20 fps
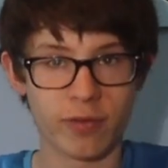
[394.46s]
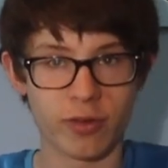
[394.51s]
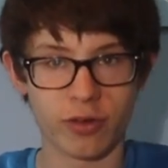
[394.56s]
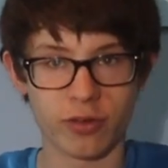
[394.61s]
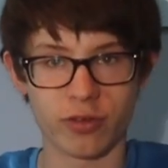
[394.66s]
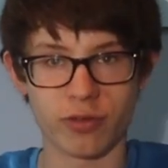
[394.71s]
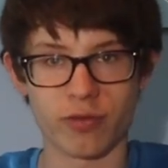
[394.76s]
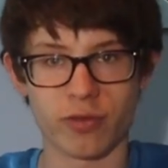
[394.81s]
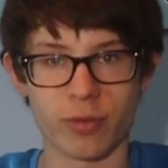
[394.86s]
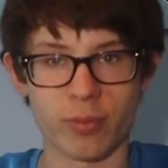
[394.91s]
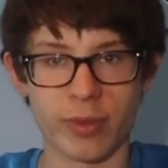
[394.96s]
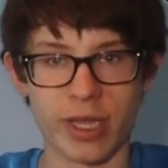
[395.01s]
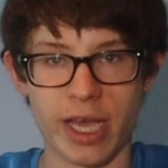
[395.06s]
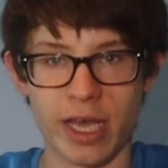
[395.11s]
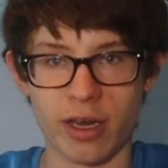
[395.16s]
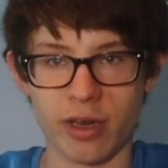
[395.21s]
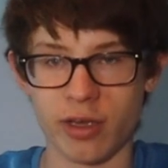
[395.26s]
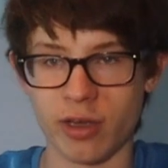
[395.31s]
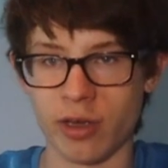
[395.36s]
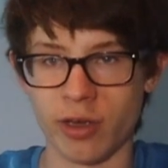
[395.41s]
version from
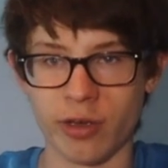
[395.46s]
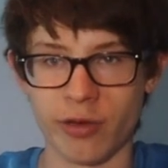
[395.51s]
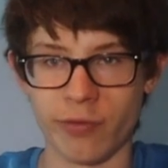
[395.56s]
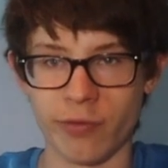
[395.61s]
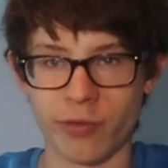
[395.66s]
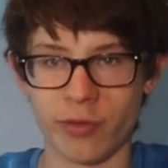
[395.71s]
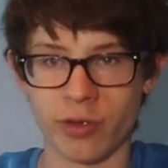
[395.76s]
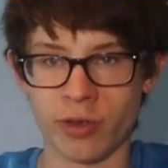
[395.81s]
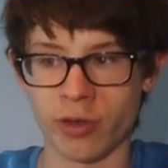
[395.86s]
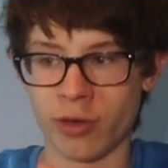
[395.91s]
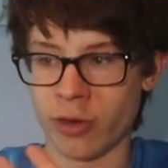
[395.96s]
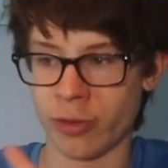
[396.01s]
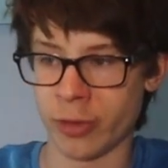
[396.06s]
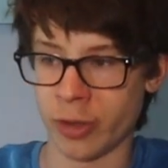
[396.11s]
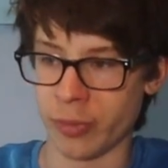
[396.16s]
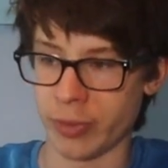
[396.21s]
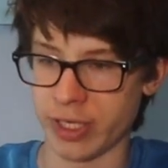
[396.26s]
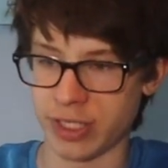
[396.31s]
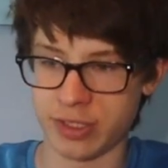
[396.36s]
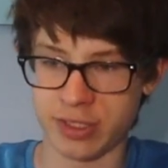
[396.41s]
that of
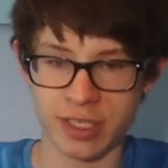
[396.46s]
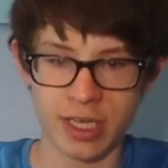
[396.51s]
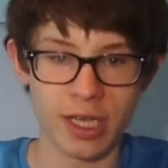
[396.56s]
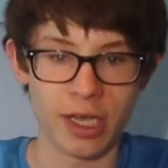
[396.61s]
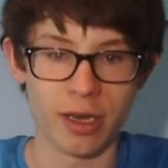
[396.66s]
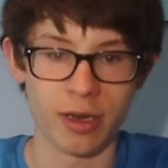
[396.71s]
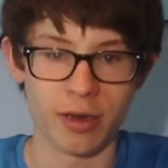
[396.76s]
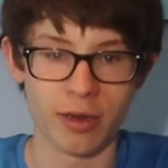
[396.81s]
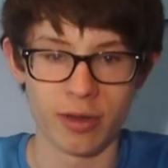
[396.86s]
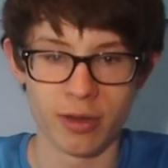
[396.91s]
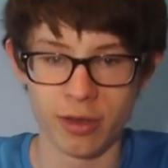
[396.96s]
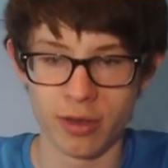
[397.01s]
OS 10.